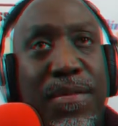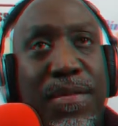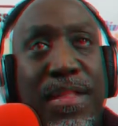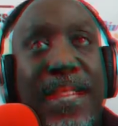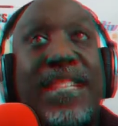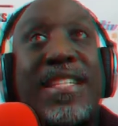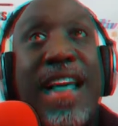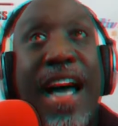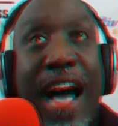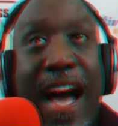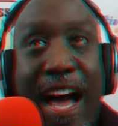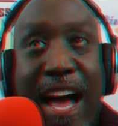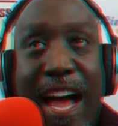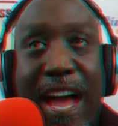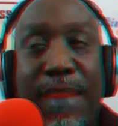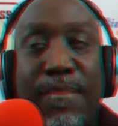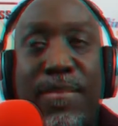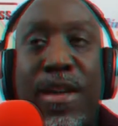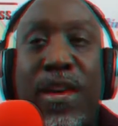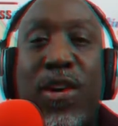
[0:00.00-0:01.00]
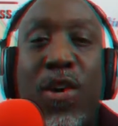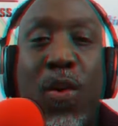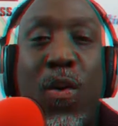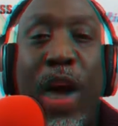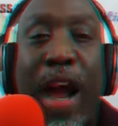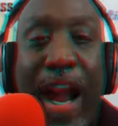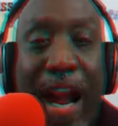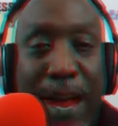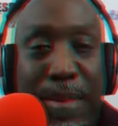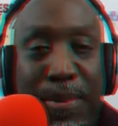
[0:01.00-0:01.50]
time that you
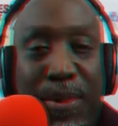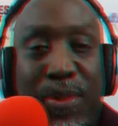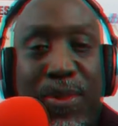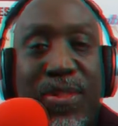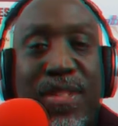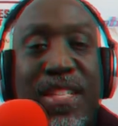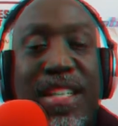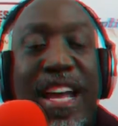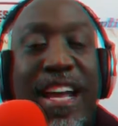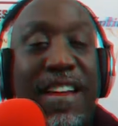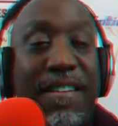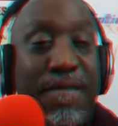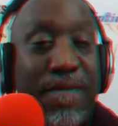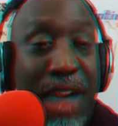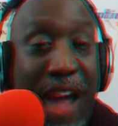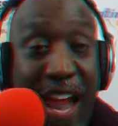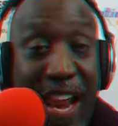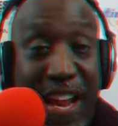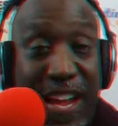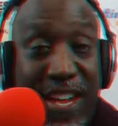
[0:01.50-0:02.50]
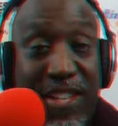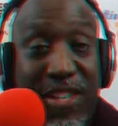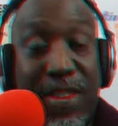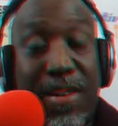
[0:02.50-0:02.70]
were able to take advantage